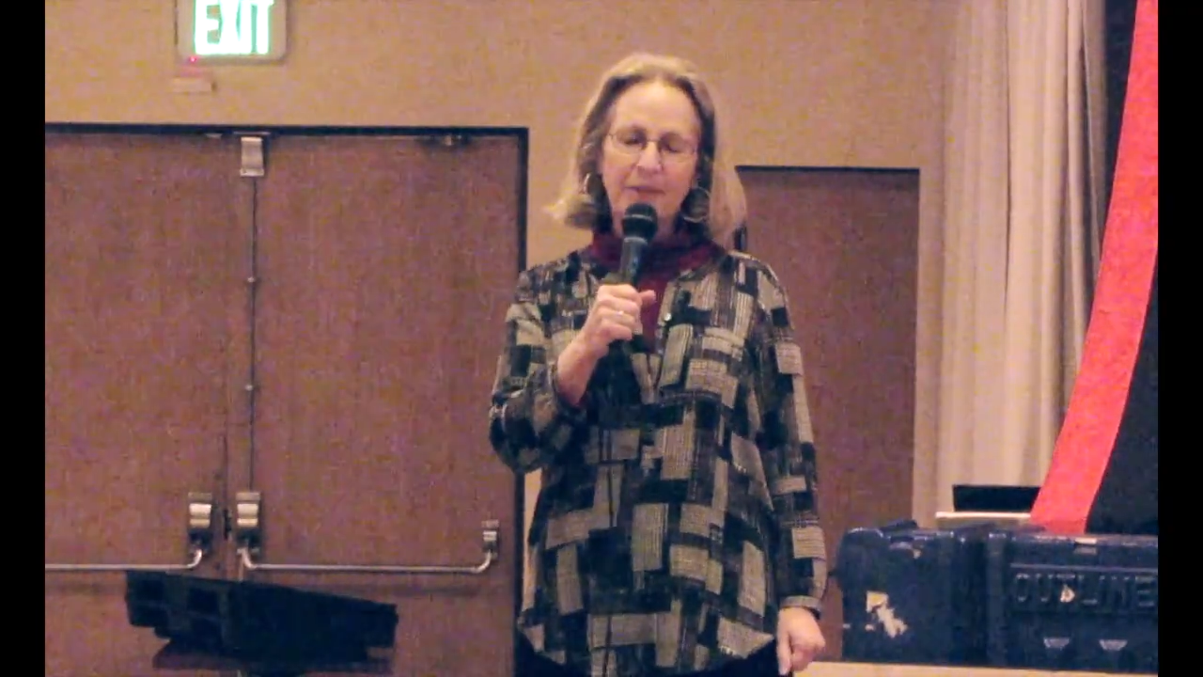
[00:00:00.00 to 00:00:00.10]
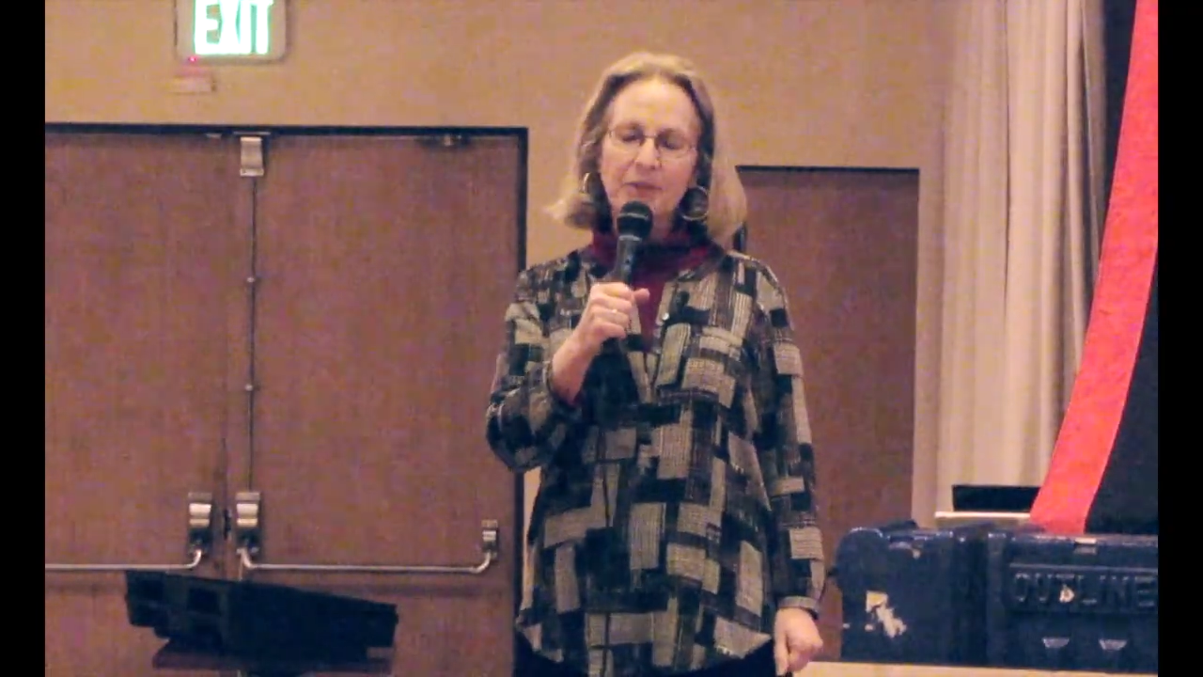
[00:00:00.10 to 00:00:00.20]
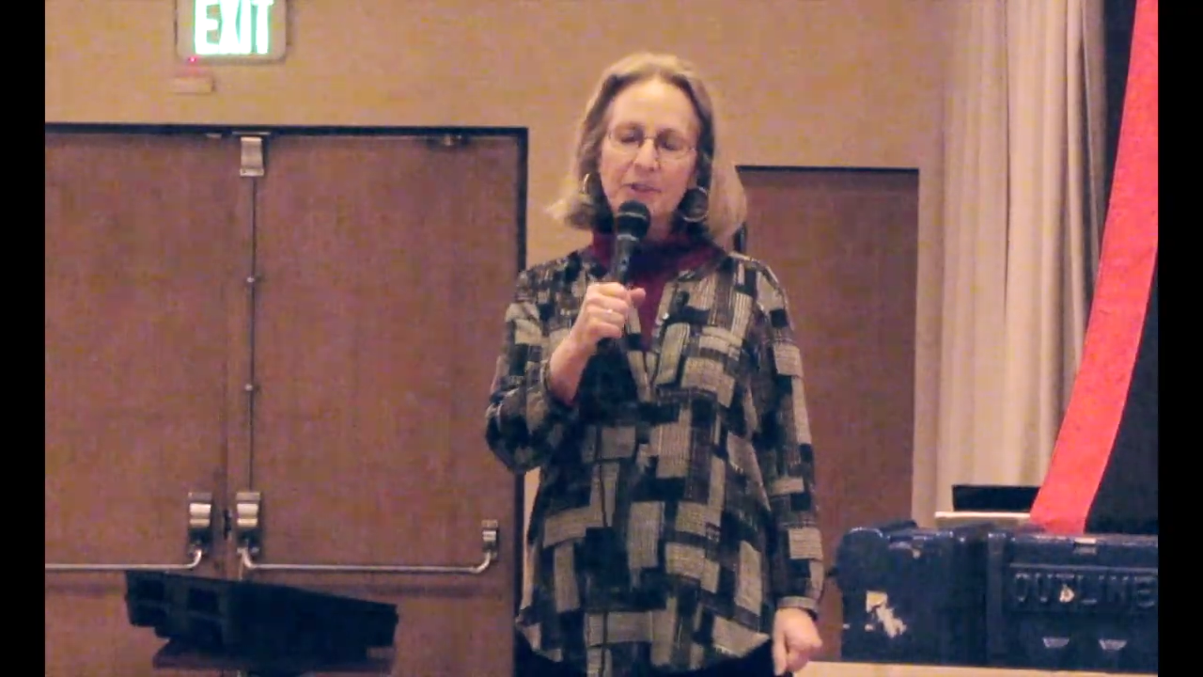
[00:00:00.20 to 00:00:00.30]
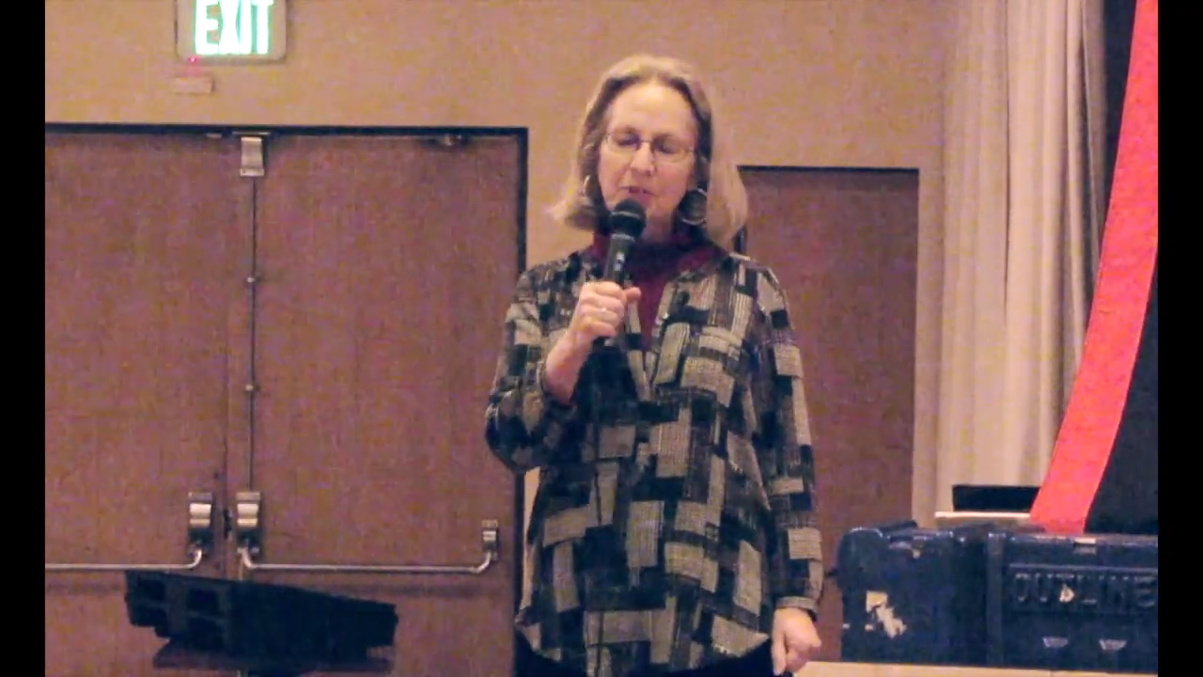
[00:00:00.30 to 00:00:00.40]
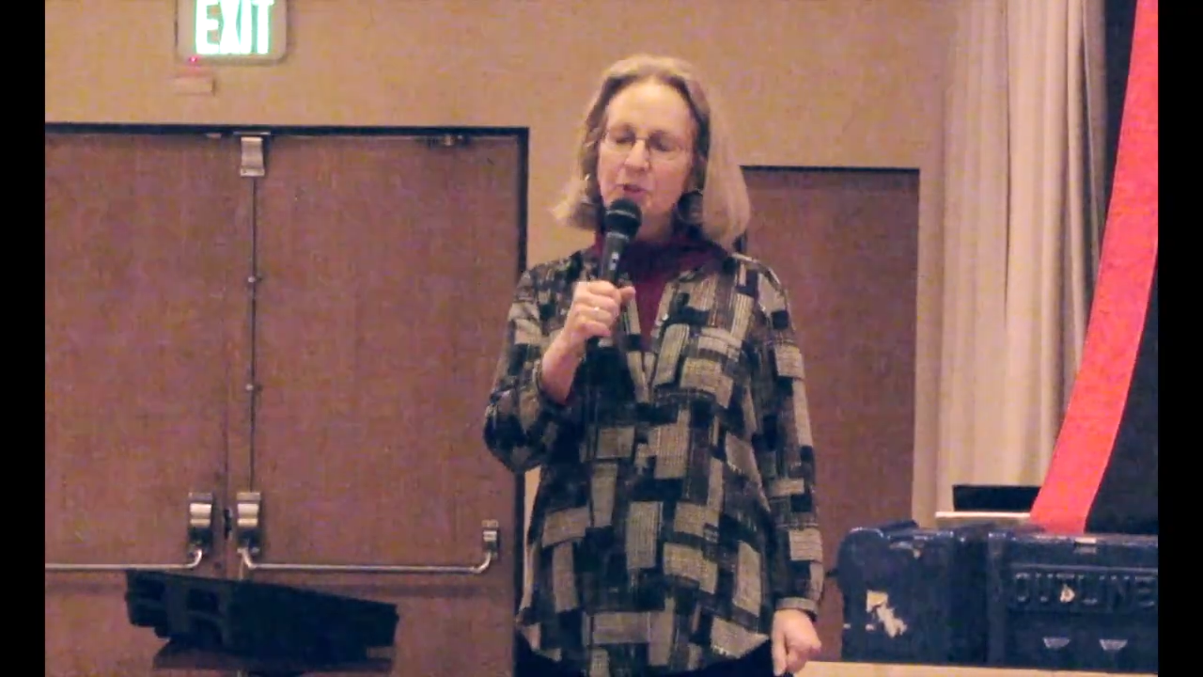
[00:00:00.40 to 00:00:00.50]
of
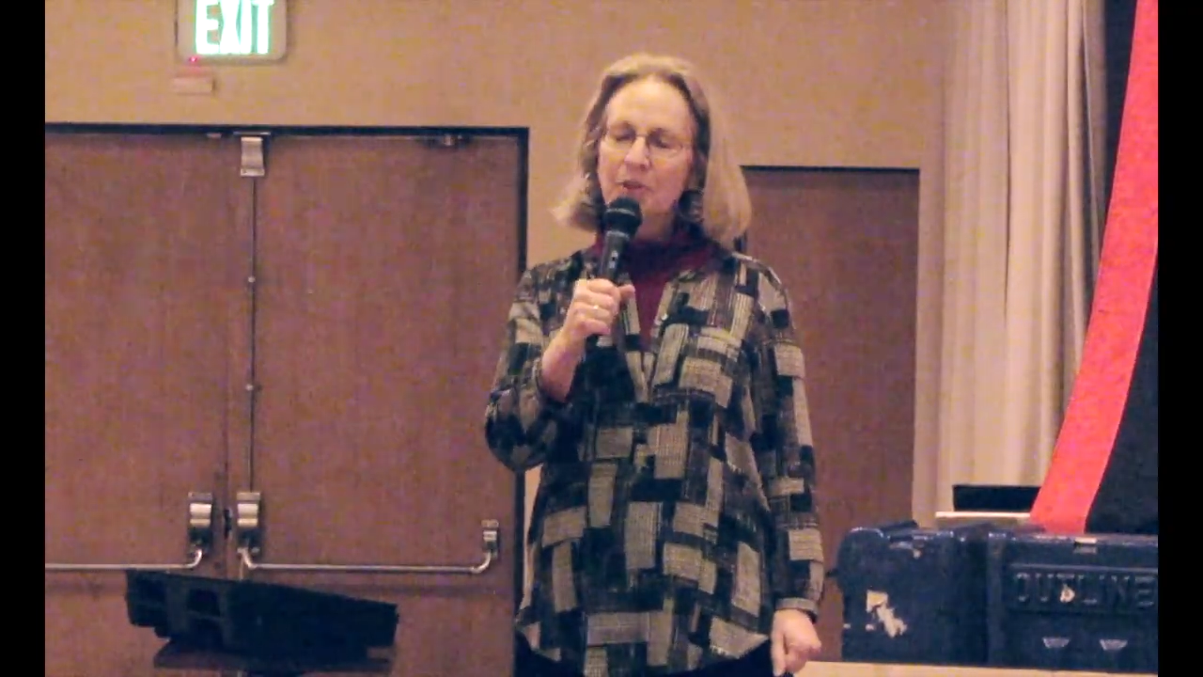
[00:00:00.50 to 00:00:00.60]
this